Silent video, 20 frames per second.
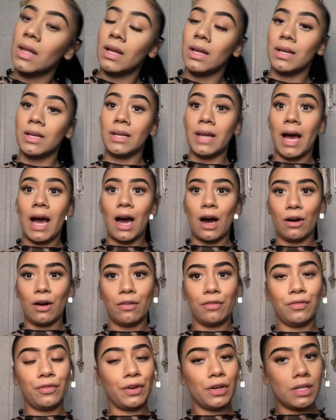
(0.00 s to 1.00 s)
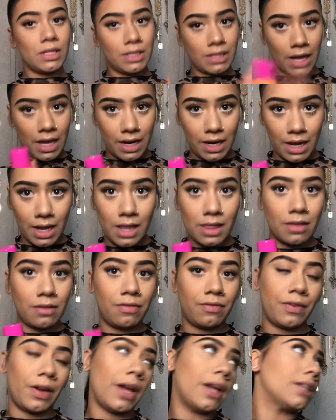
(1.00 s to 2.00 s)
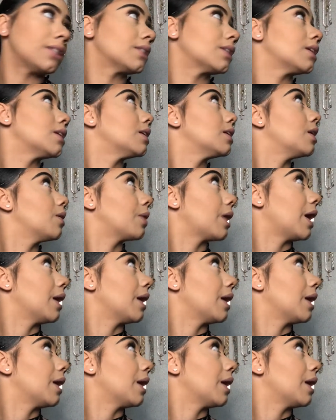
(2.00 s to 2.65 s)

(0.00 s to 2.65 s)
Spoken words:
Now for setting the face. Okay,